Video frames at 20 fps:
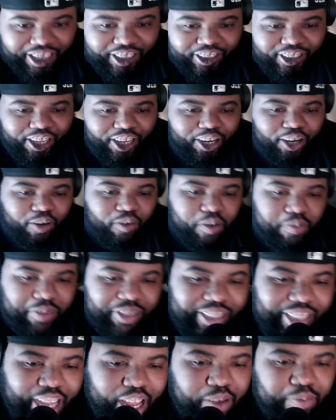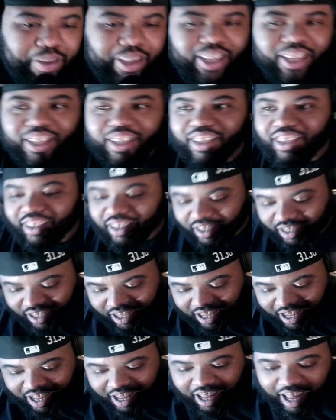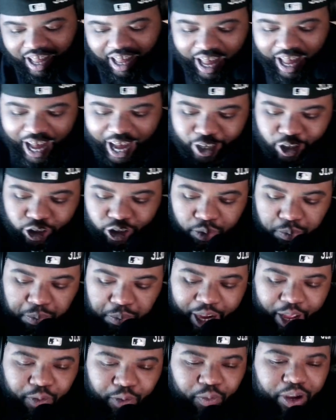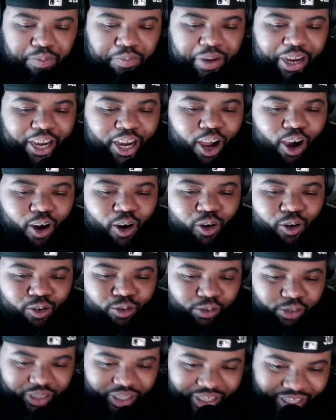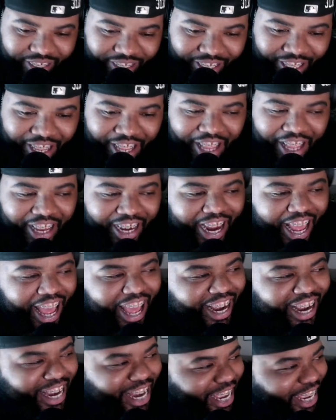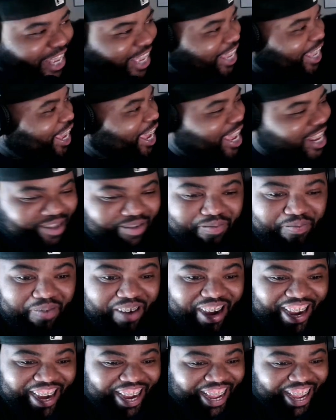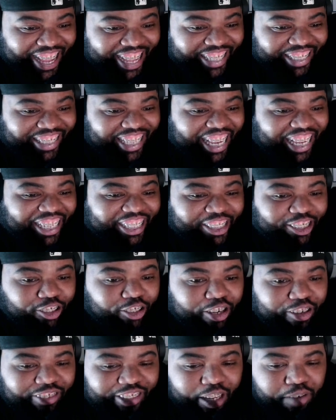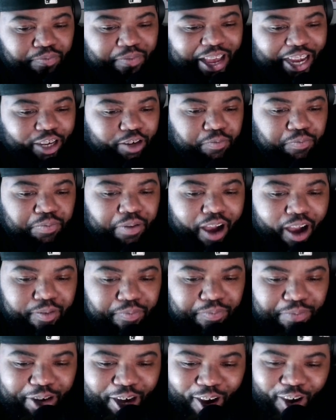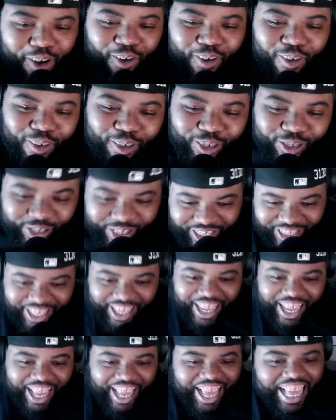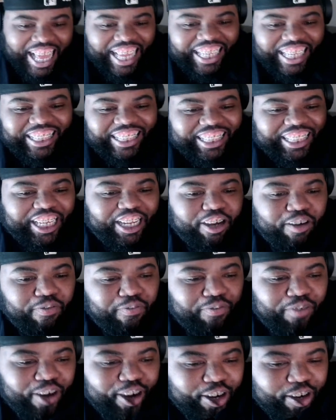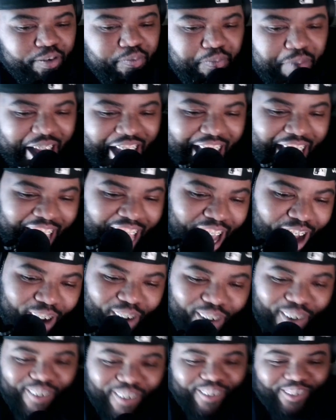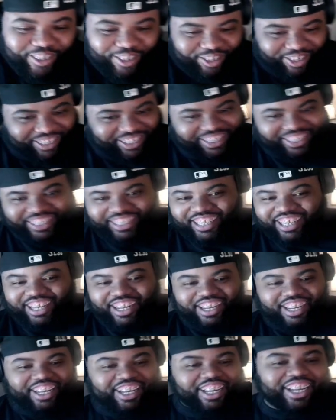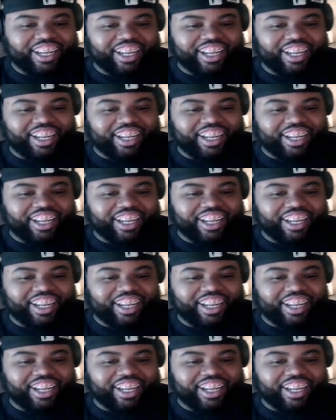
Start it up one more time, man. I used to play with my nose. Now nigga getting money, taking trips. I'm at the pop of those. And still fucking them bad hoes. Uh.